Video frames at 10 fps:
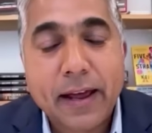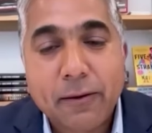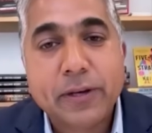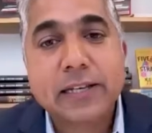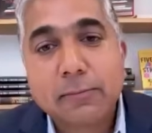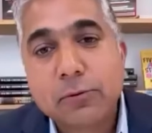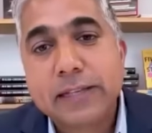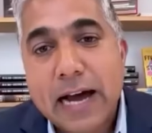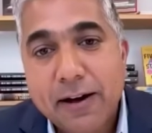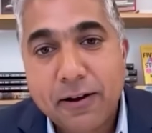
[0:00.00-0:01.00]
and we double
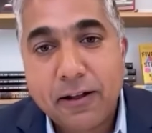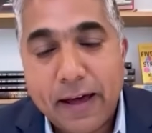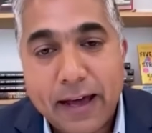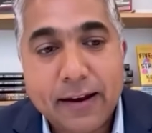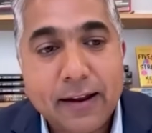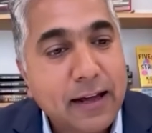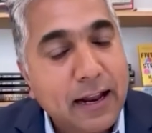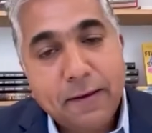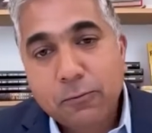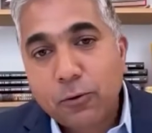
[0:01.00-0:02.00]
down on that. And I
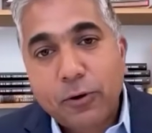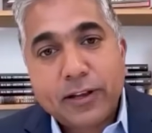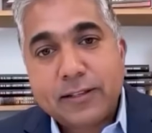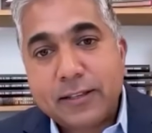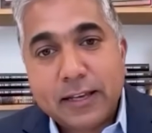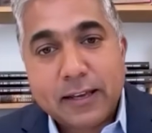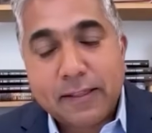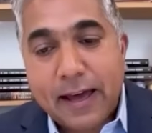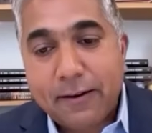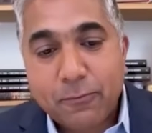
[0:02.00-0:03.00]
think we're already seeing
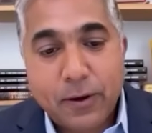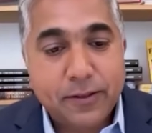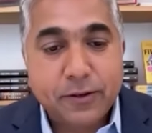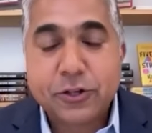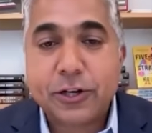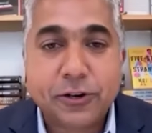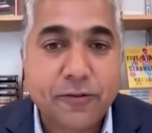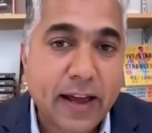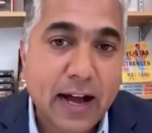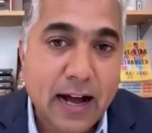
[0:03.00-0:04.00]
that with generative
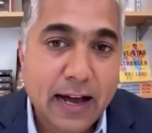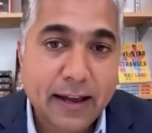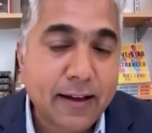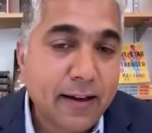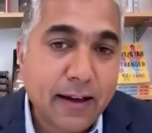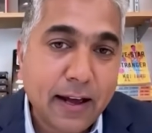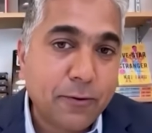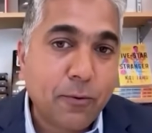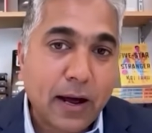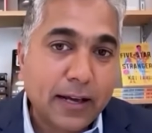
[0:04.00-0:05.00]
A I and the
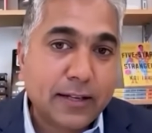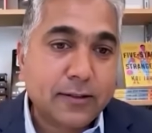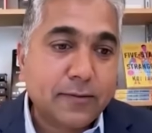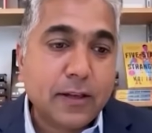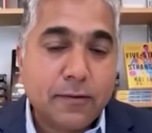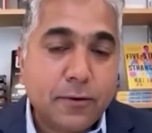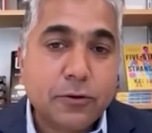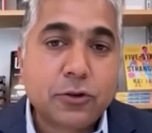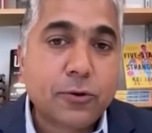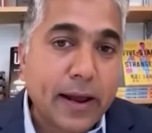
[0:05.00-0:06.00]
rise of, of those
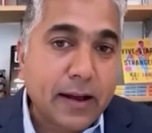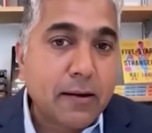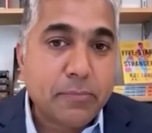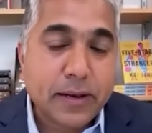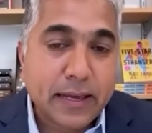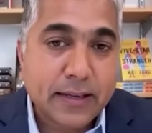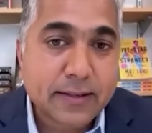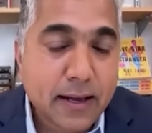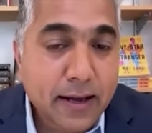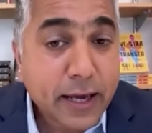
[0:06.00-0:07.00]
great companies
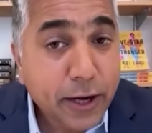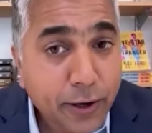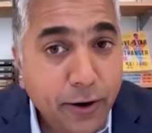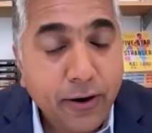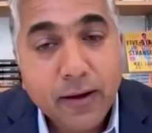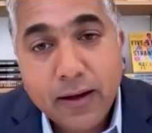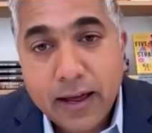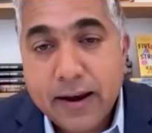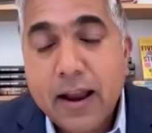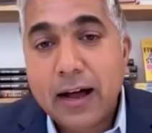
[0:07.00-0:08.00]
here
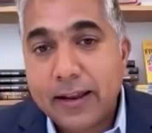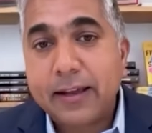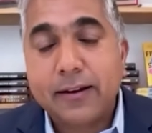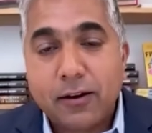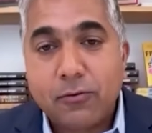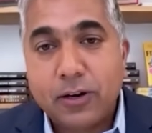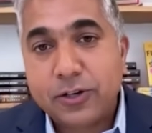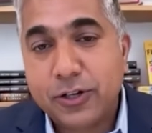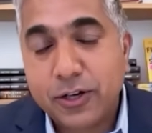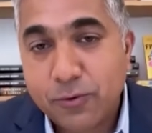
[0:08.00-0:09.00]
and not in
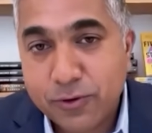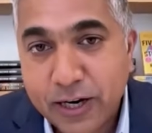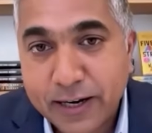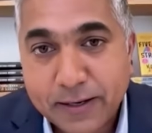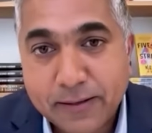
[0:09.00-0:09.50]
Russia or China.